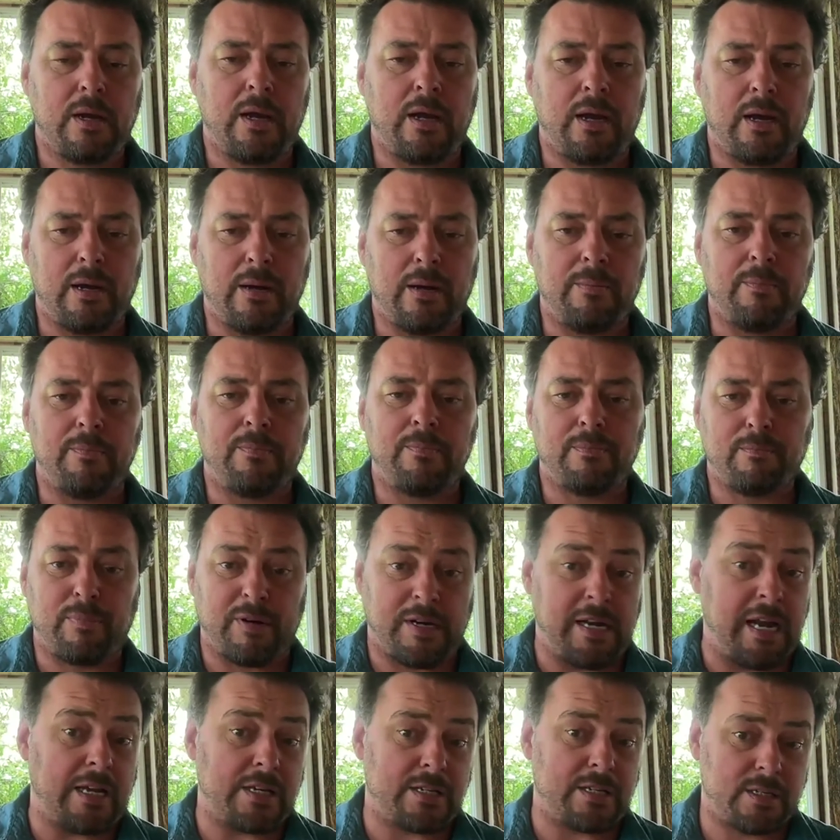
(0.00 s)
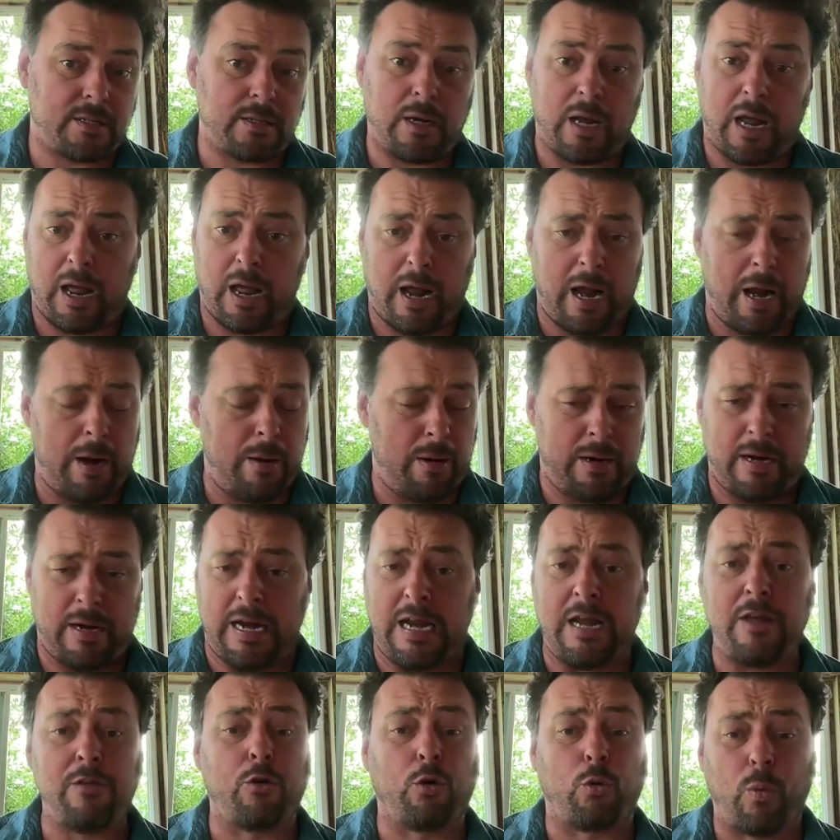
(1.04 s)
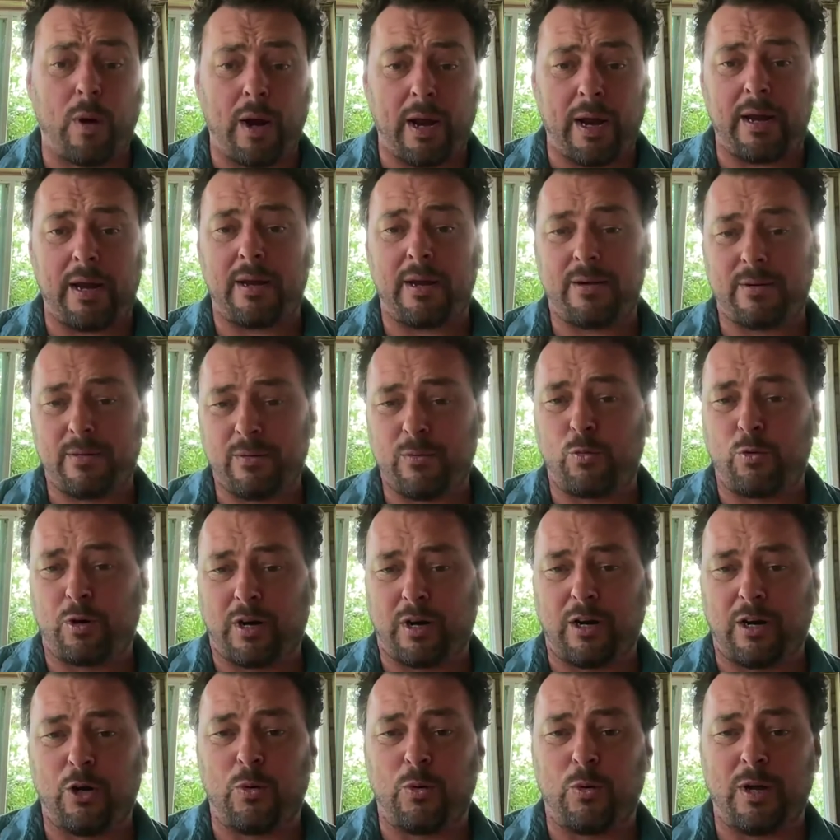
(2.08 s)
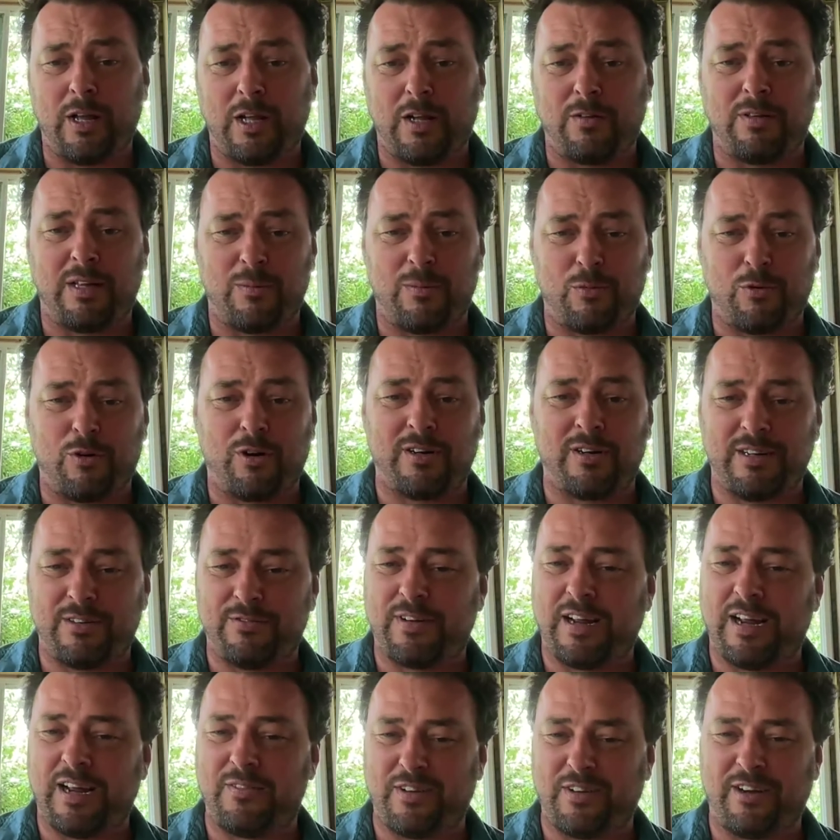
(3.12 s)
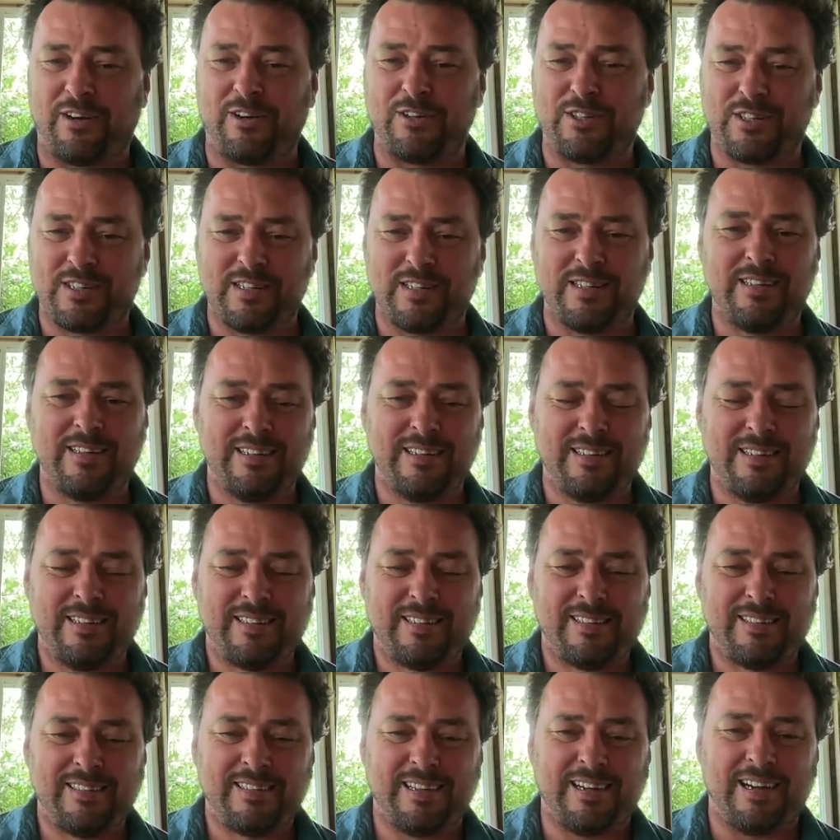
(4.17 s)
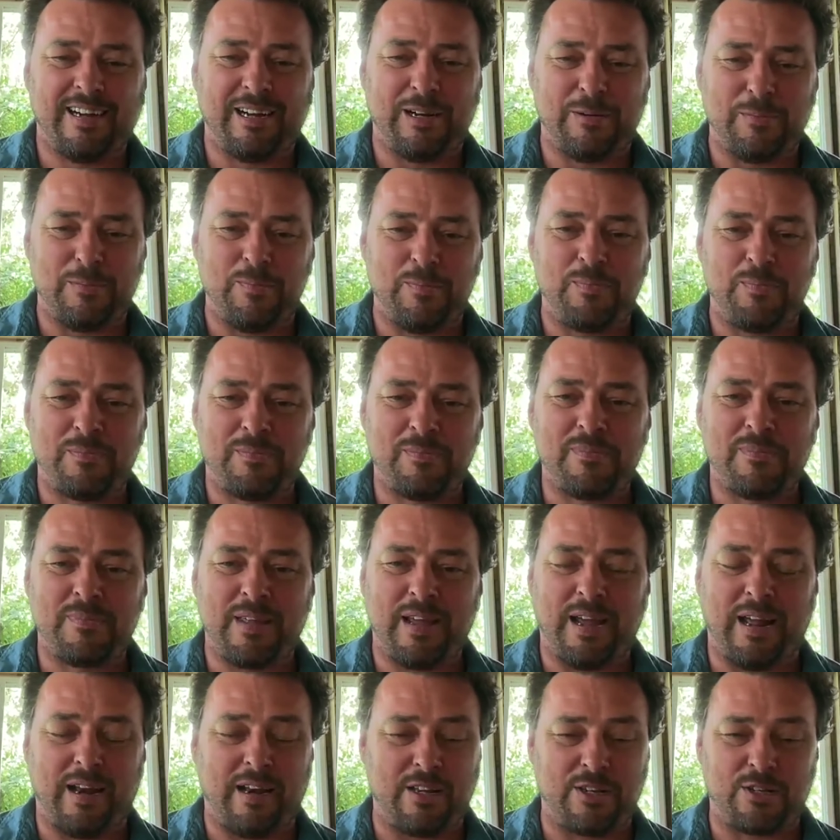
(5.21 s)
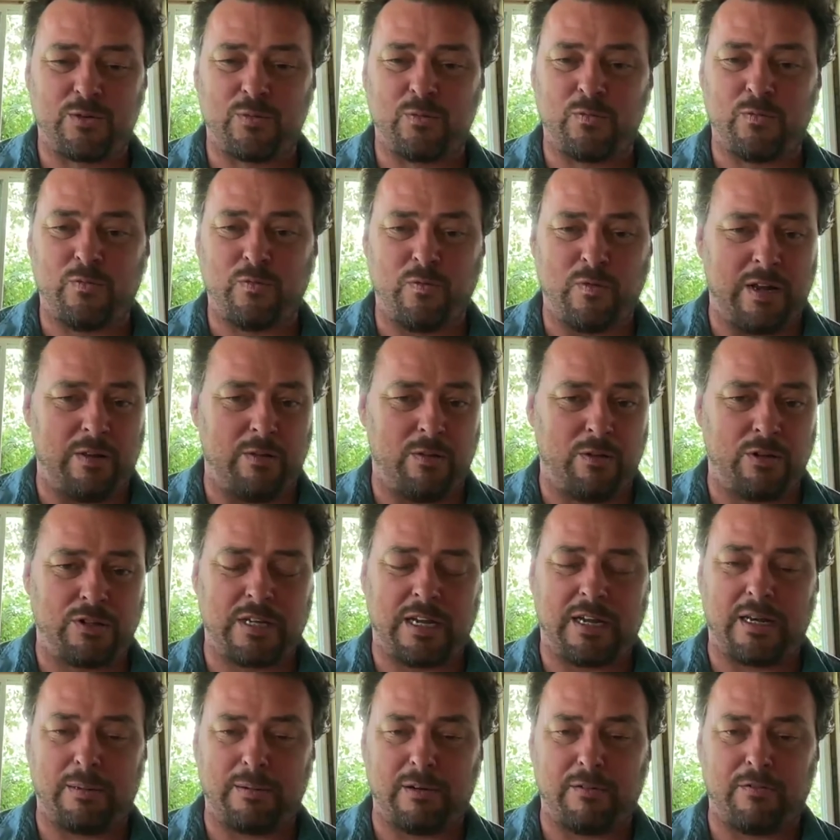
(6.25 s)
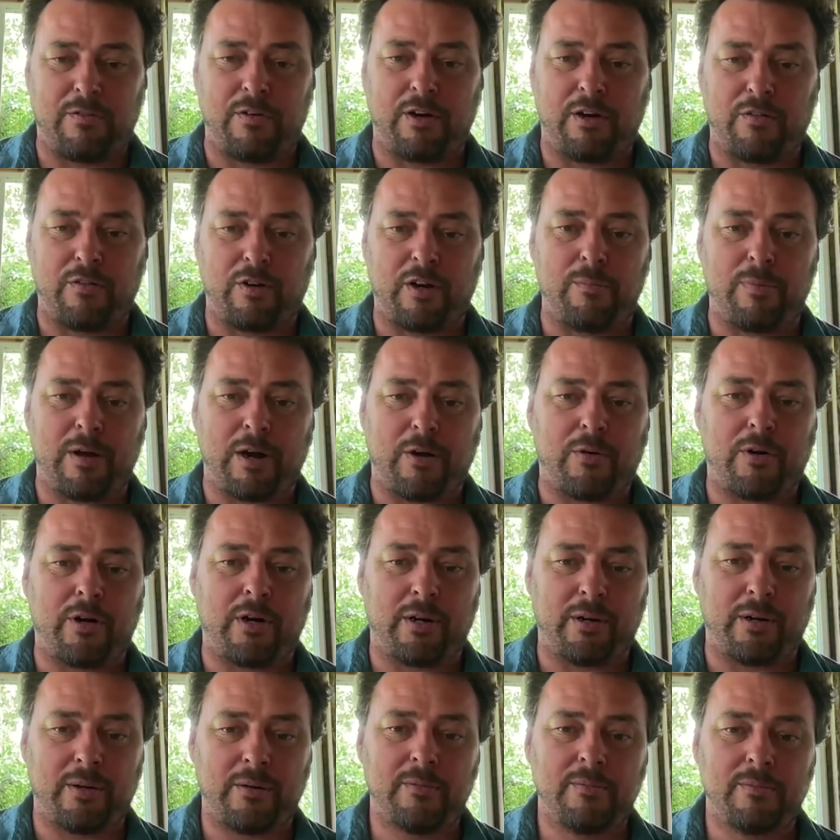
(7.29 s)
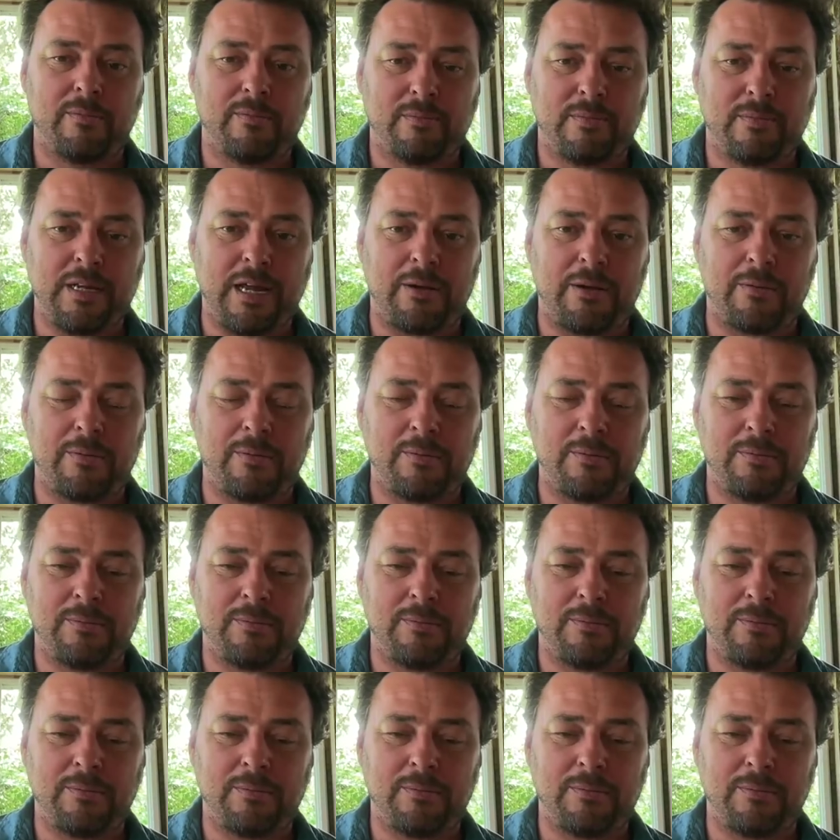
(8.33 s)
But yes, either way, we're going to know a hell of a lot more in 5 years. Um, and it looks like it'll be very, very empowering. Yeah.